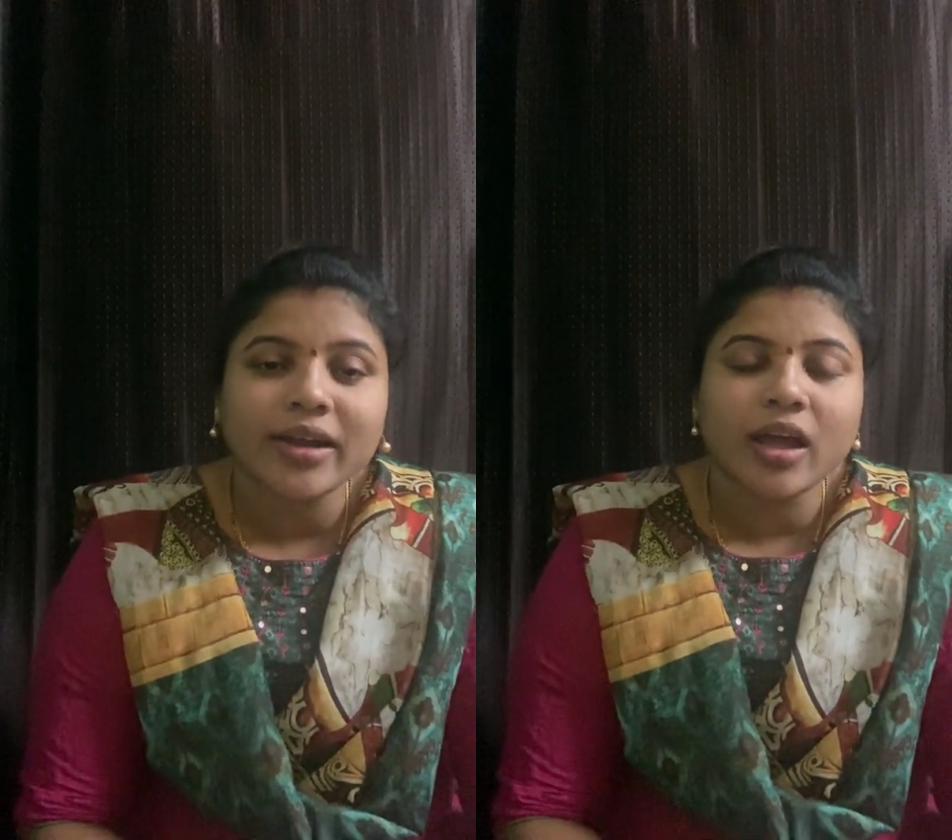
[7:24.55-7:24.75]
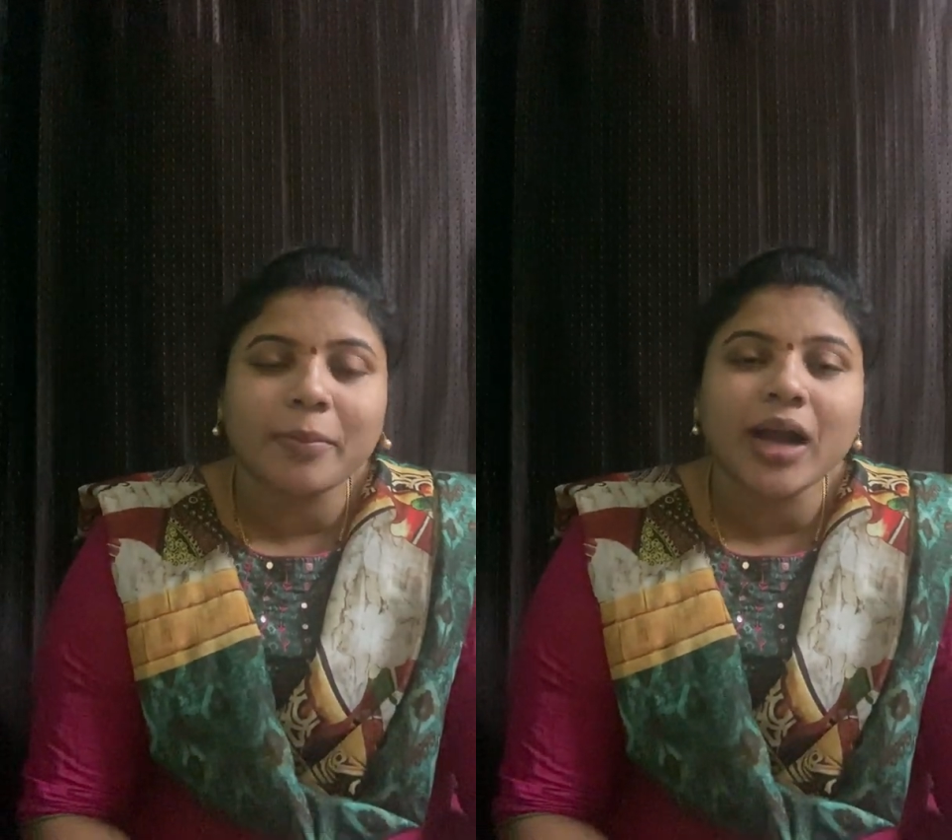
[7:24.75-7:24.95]

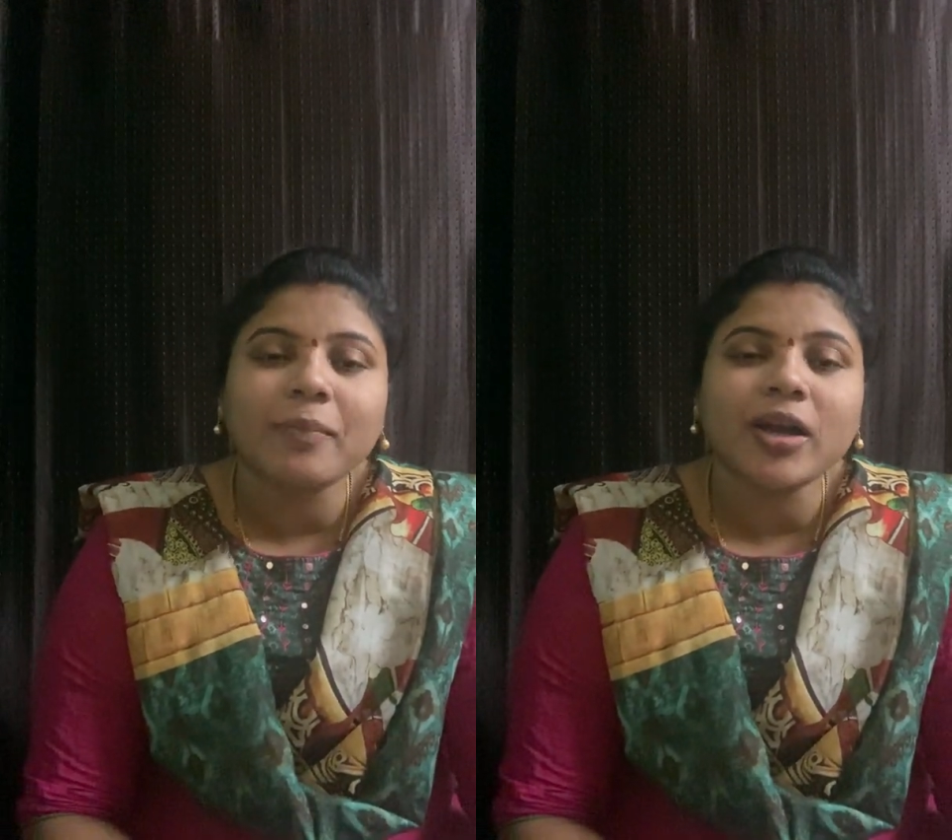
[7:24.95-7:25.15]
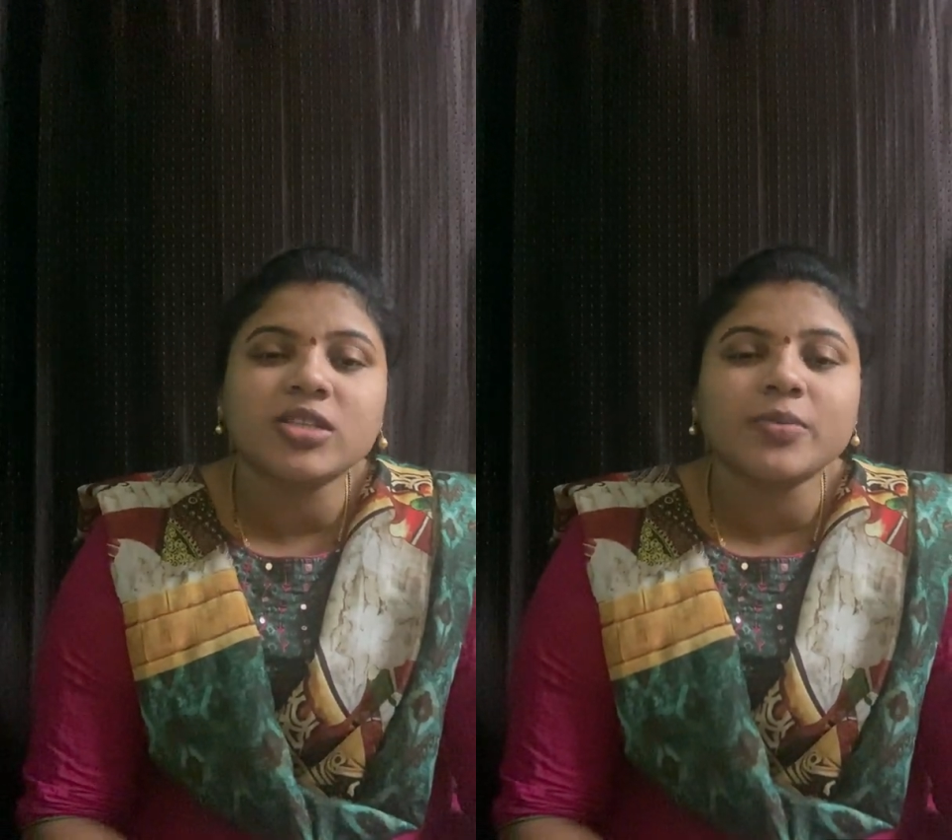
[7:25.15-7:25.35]

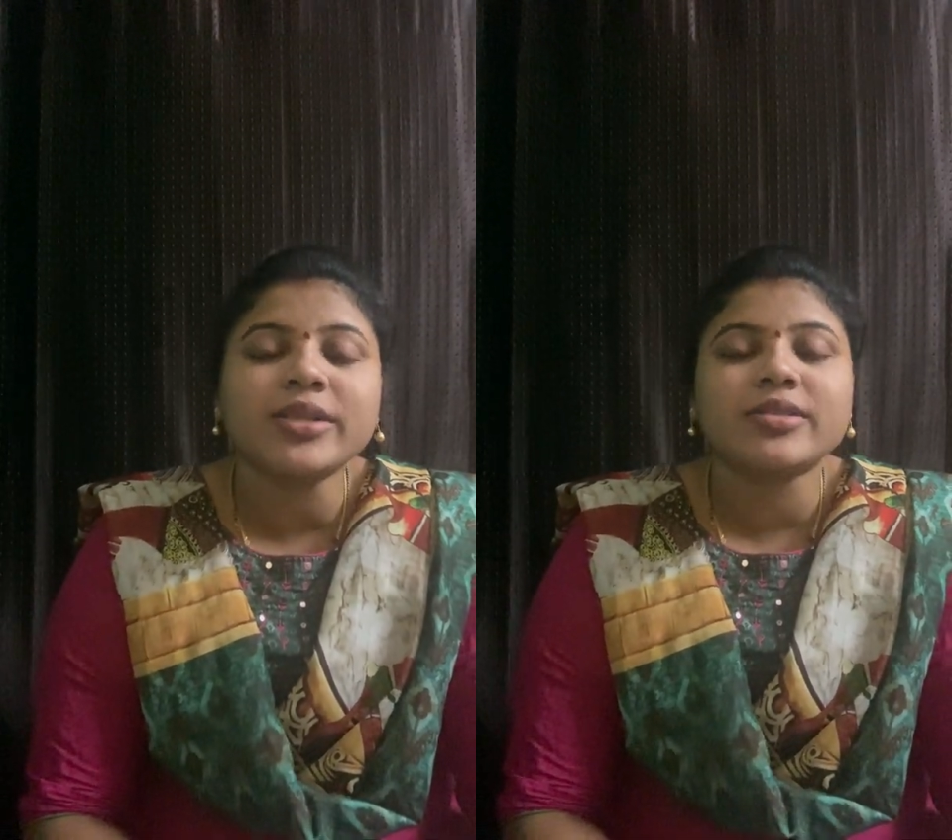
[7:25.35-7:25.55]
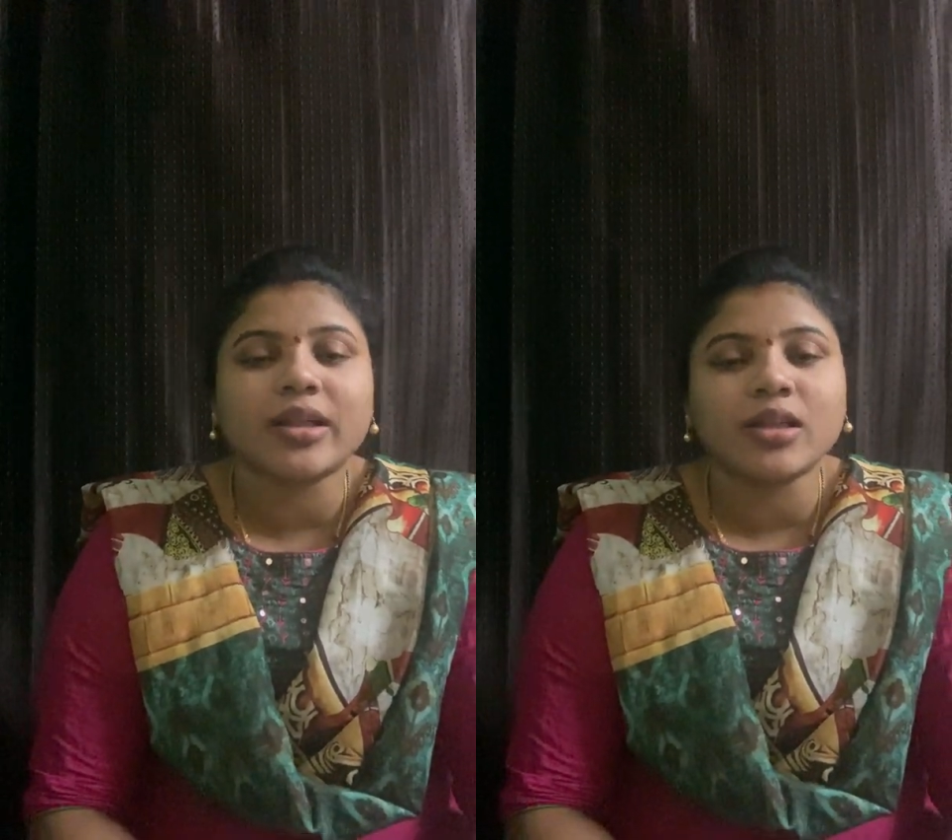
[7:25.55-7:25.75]
Amendments mean
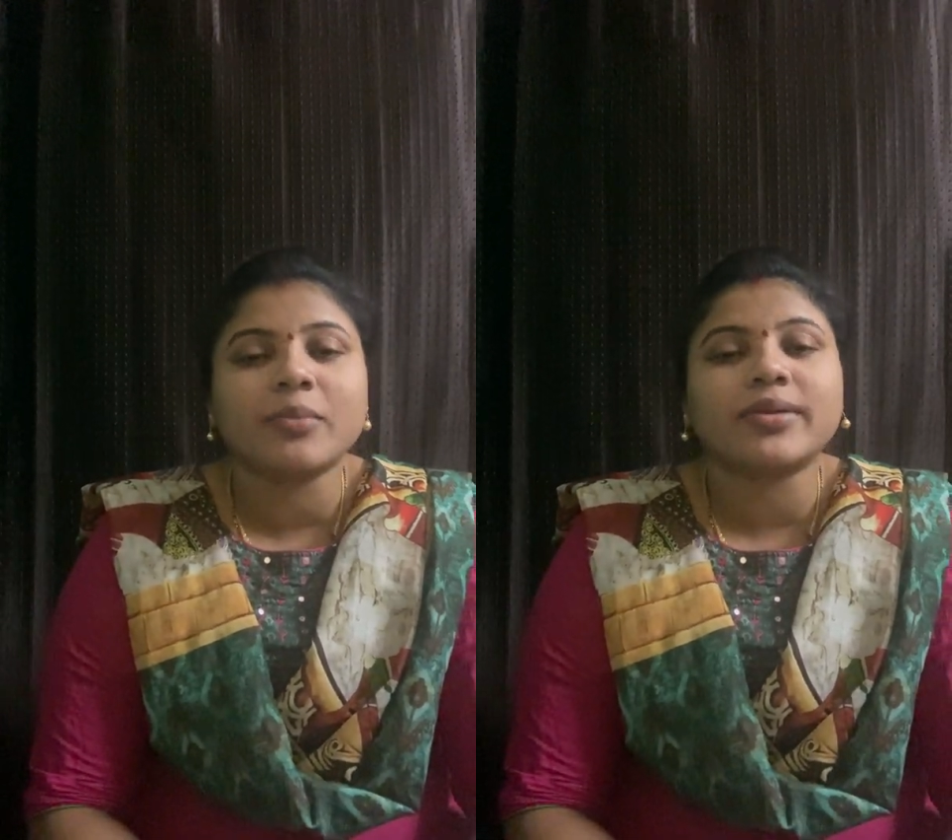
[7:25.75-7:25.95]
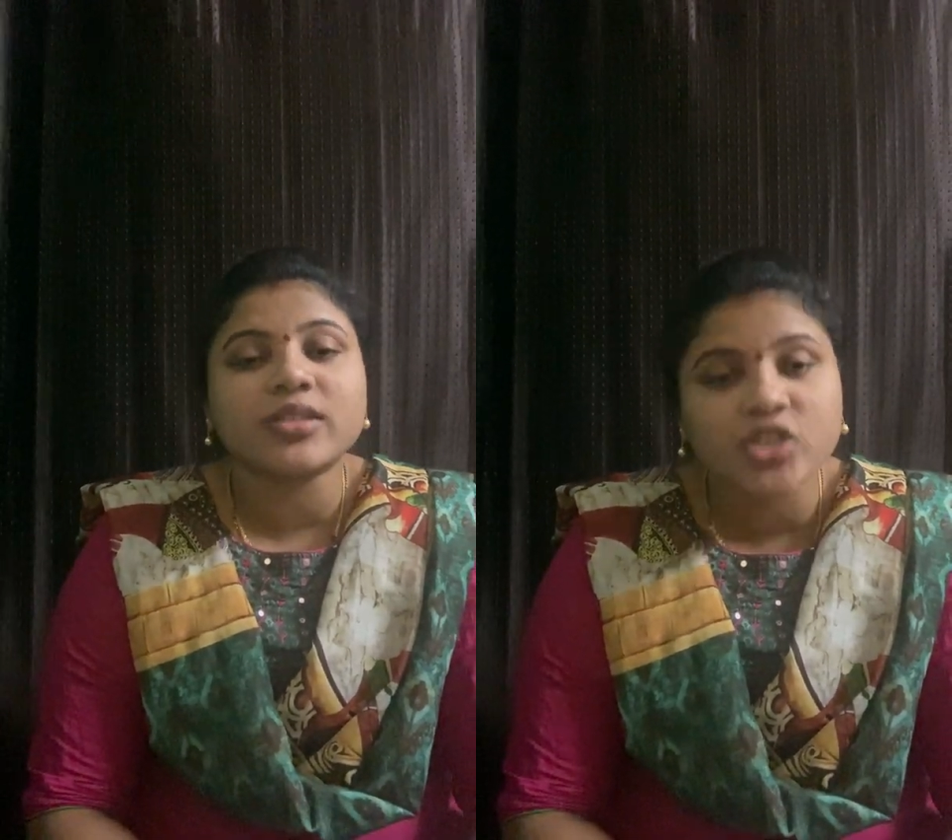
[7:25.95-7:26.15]
nothing
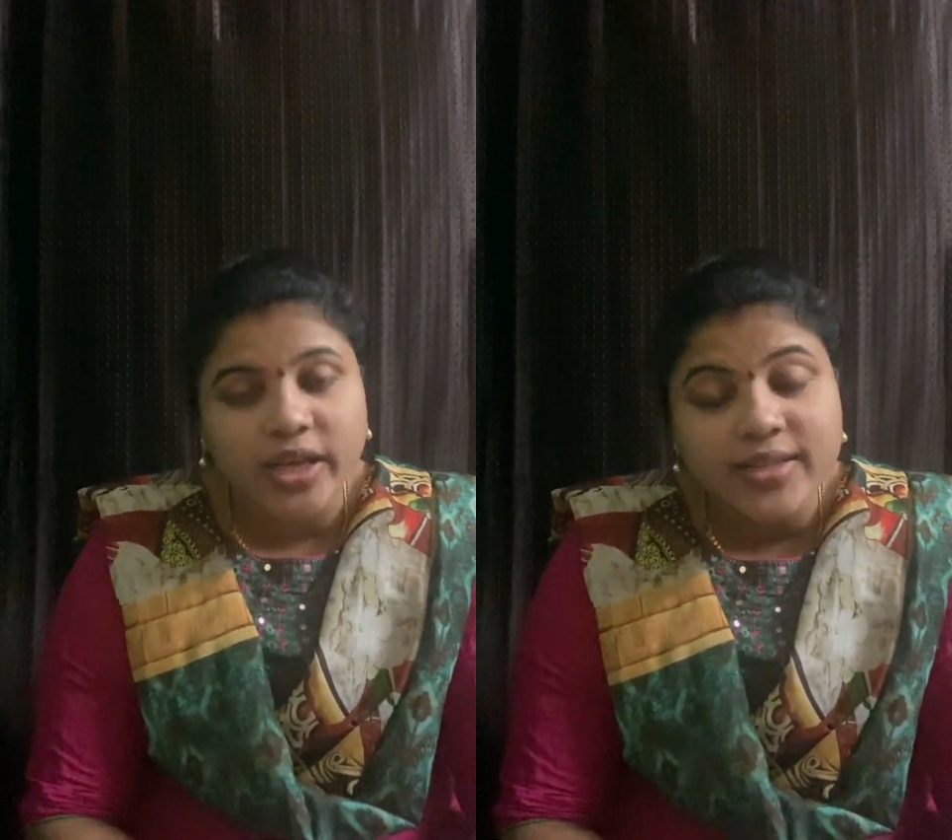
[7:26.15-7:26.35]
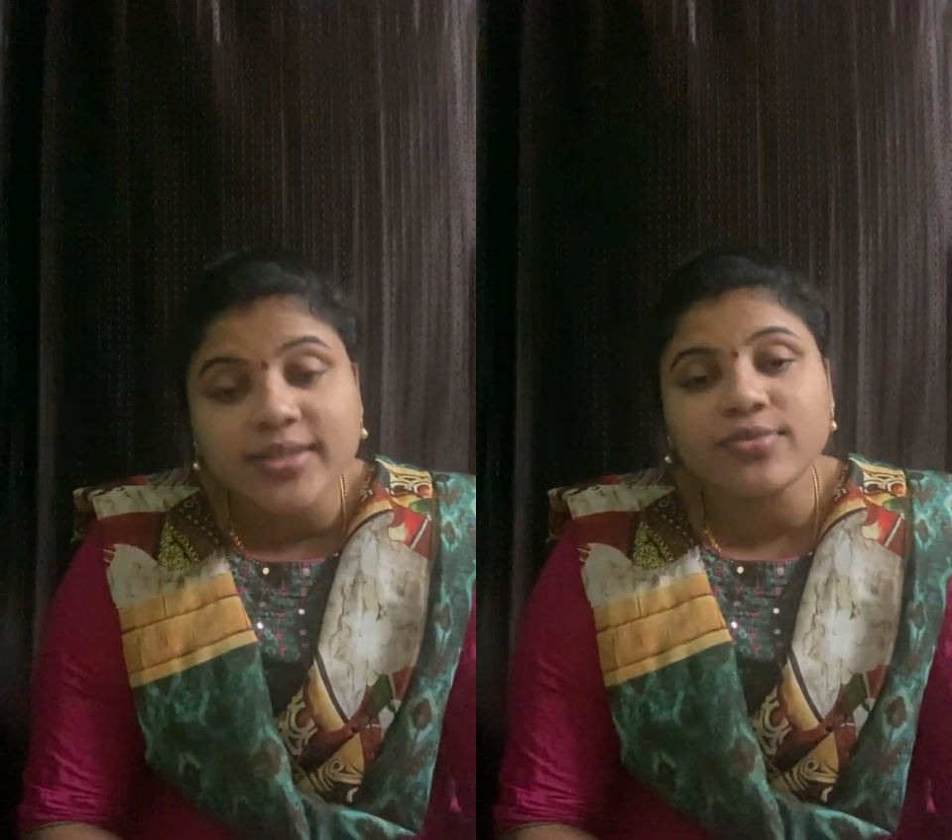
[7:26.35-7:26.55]
but the
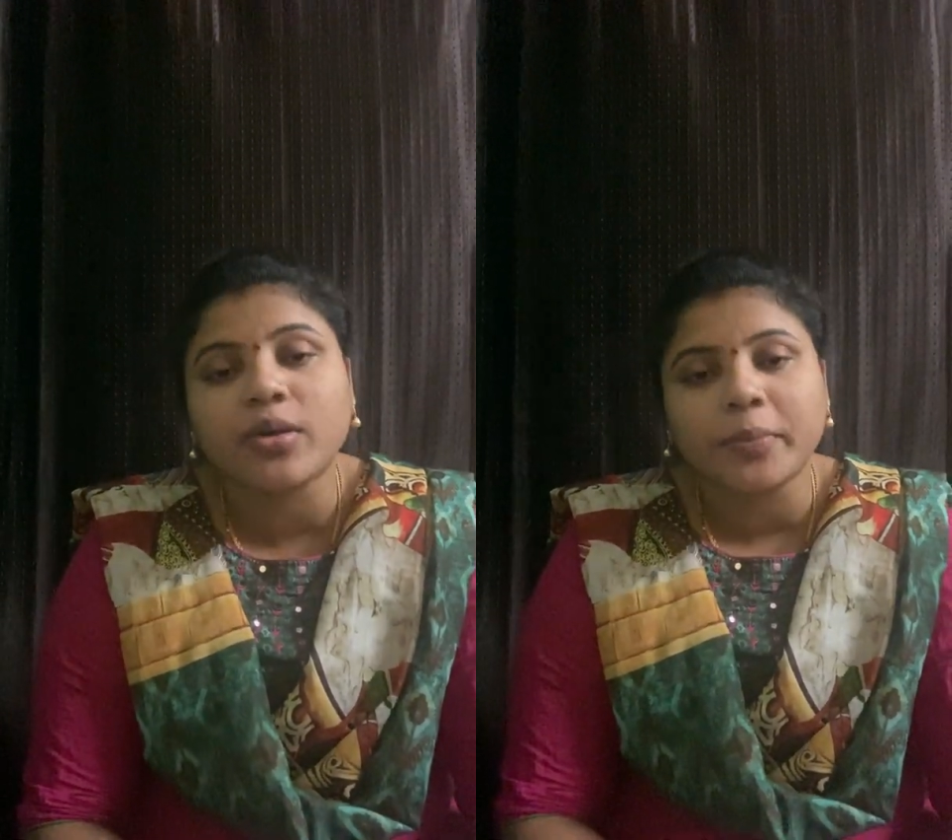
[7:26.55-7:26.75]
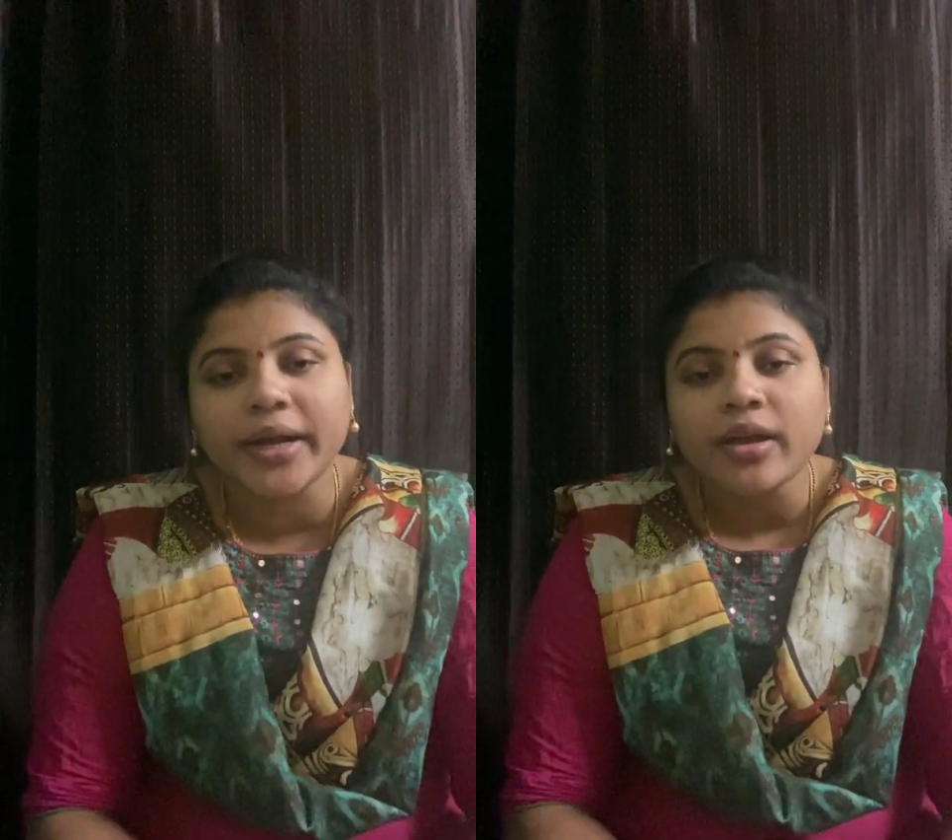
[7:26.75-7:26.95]
changes were
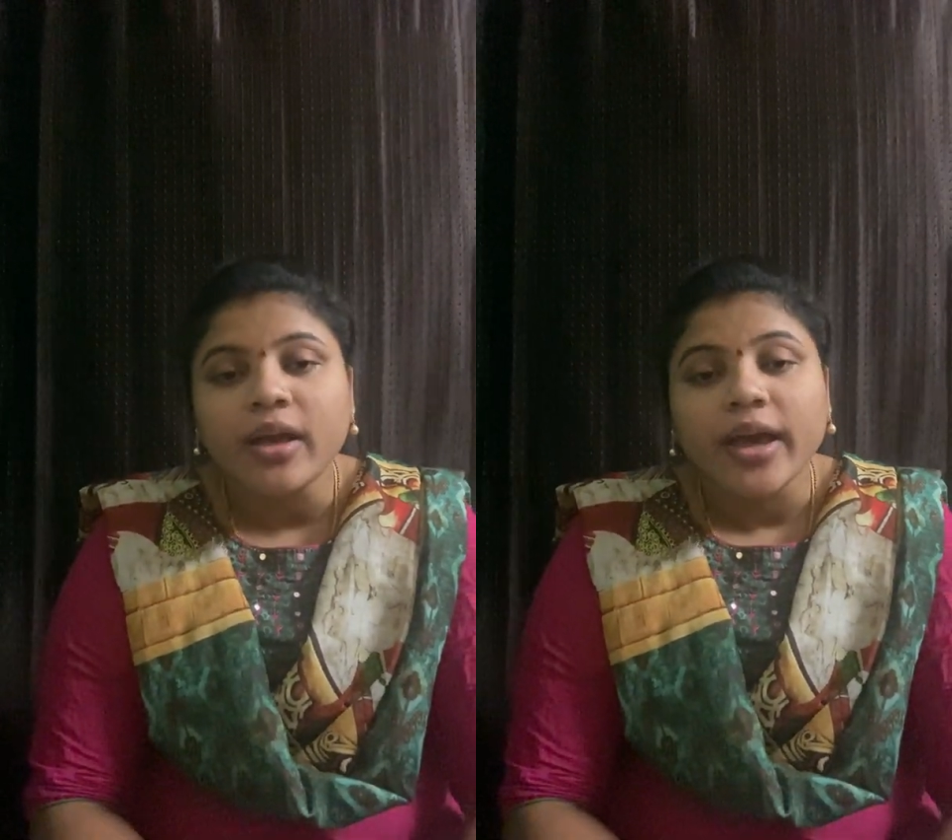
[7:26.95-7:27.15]
made